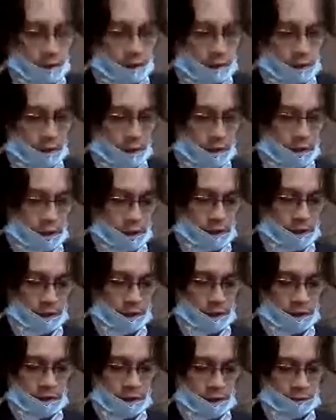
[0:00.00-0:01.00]
and
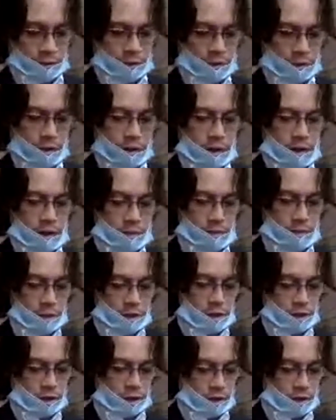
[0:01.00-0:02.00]
I was not able to
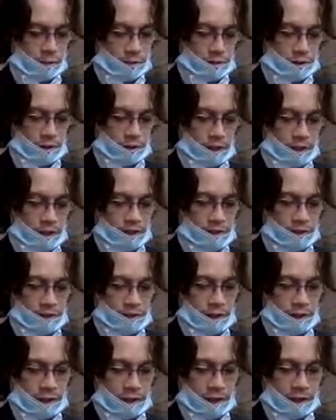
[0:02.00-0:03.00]
hook up to the internet
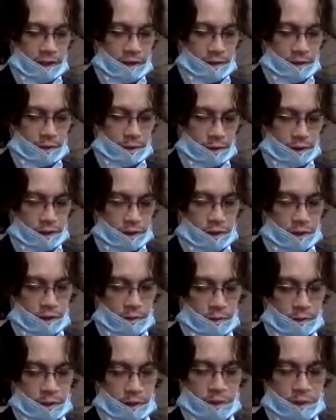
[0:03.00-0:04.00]
here with
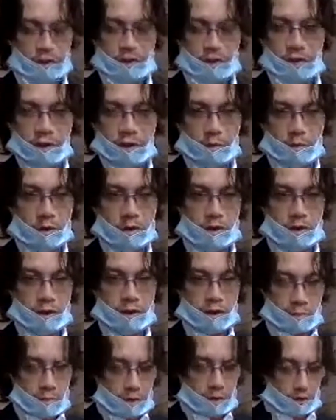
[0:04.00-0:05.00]
Starbucks, so I'm
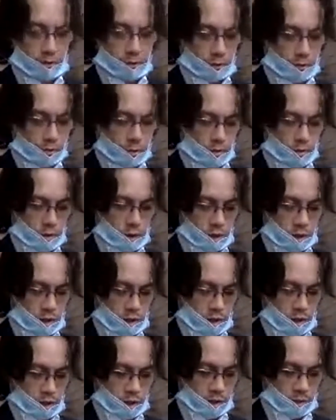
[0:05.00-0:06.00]
using my phone
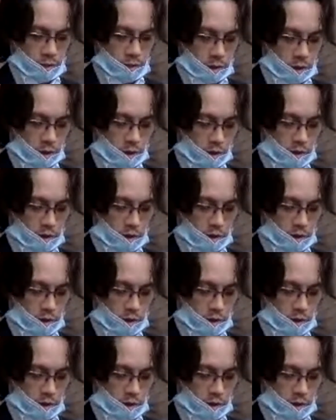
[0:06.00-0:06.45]
as my